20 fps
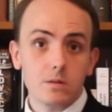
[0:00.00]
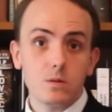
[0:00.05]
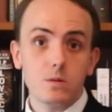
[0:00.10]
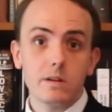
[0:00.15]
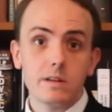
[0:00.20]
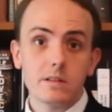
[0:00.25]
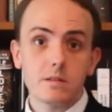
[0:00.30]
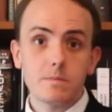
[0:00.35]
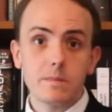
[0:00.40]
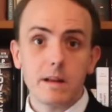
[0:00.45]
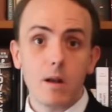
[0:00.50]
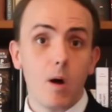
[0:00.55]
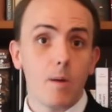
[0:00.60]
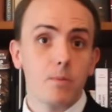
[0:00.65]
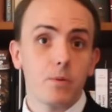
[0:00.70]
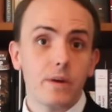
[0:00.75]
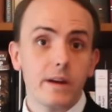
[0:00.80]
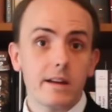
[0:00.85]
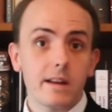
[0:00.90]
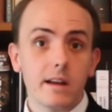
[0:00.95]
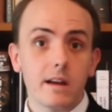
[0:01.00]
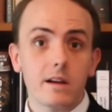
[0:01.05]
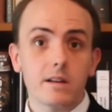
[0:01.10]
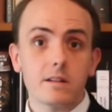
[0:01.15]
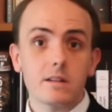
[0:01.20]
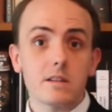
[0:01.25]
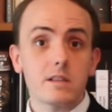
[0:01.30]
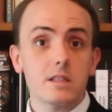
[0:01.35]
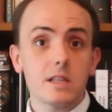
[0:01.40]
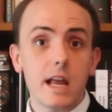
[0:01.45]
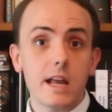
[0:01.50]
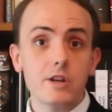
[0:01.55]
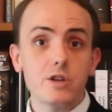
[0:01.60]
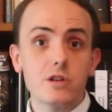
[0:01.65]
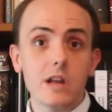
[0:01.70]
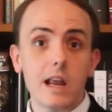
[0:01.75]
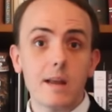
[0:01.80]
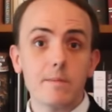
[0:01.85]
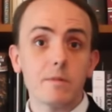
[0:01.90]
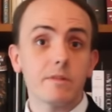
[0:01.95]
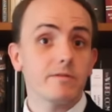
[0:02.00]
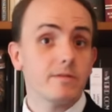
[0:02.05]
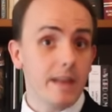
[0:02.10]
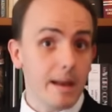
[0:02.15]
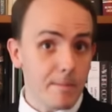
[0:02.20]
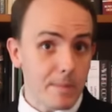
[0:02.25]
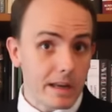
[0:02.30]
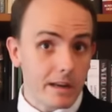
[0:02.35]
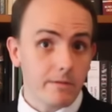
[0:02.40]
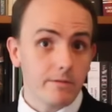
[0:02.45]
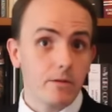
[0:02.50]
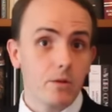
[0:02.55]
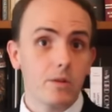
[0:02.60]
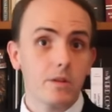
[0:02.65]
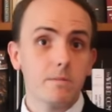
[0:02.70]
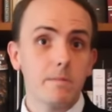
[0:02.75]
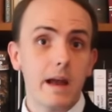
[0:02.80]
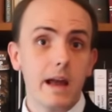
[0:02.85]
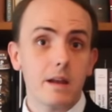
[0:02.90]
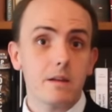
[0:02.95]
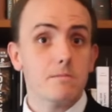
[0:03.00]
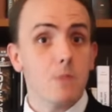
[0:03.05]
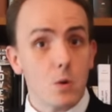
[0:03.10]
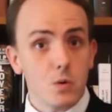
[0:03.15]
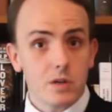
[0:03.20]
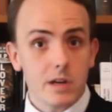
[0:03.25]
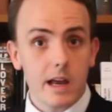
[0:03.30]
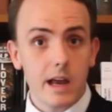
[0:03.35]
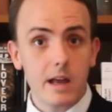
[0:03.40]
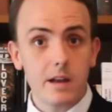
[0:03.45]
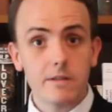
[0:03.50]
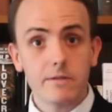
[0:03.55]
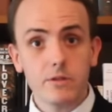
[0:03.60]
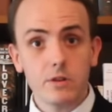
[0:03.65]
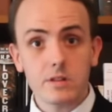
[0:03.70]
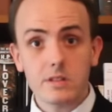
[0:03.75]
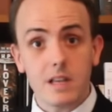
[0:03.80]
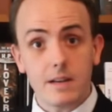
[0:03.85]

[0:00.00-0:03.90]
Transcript: who has been operating under the stage name of Lemmy for the band Motorhead for